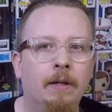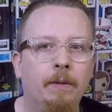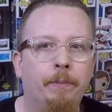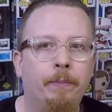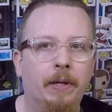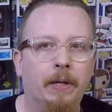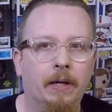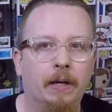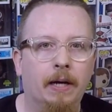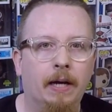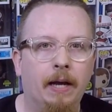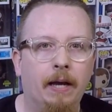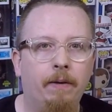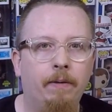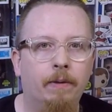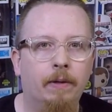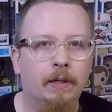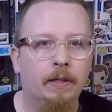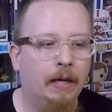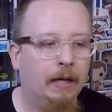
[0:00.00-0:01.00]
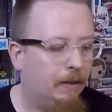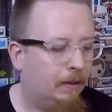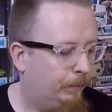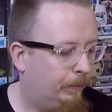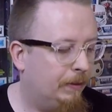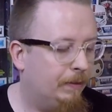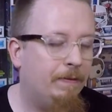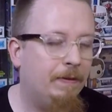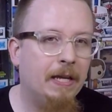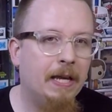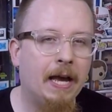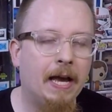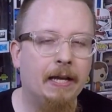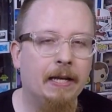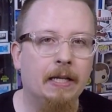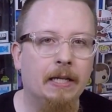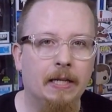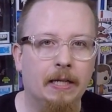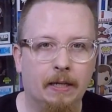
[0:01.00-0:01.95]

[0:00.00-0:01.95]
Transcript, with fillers: but I, uh, I couldn't believe he had it,